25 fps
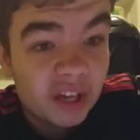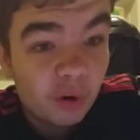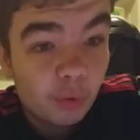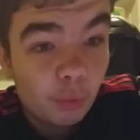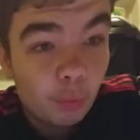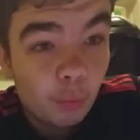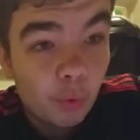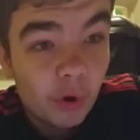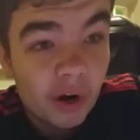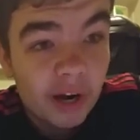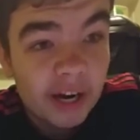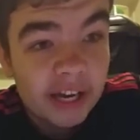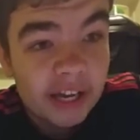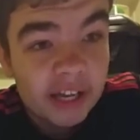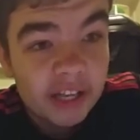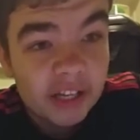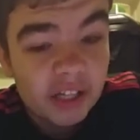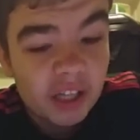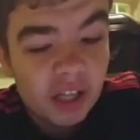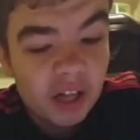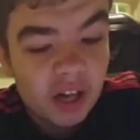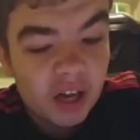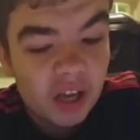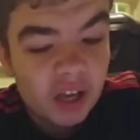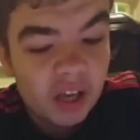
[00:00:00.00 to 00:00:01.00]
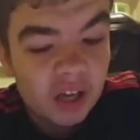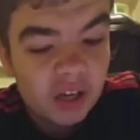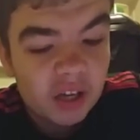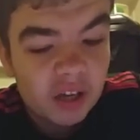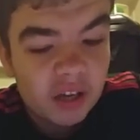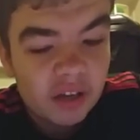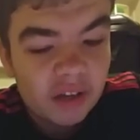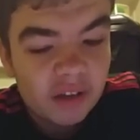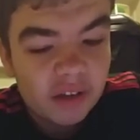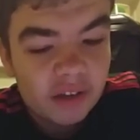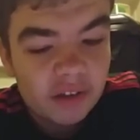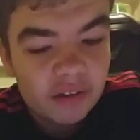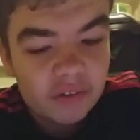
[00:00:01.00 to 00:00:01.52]
winning
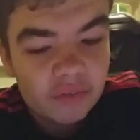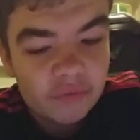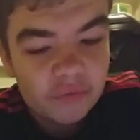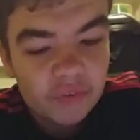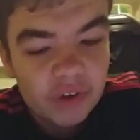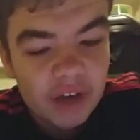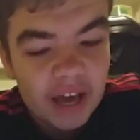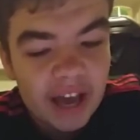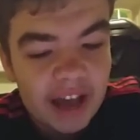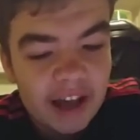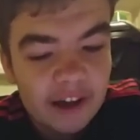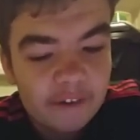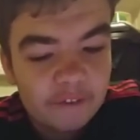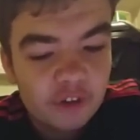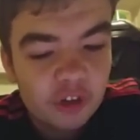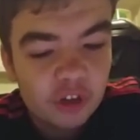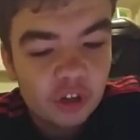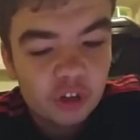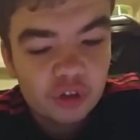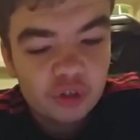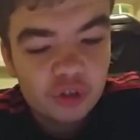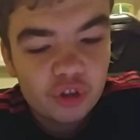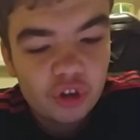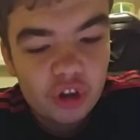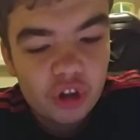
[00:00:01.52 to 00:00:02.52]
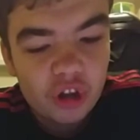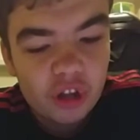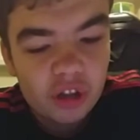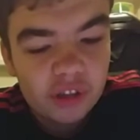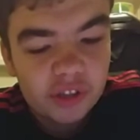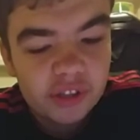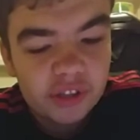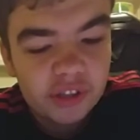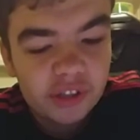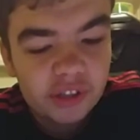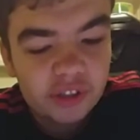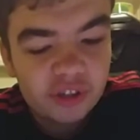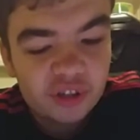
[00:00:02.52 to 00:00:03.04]
aerial
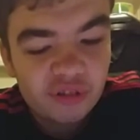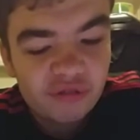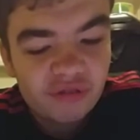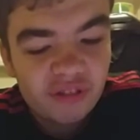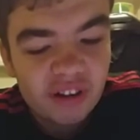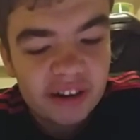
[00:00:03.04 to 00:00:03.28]
duels and stuff.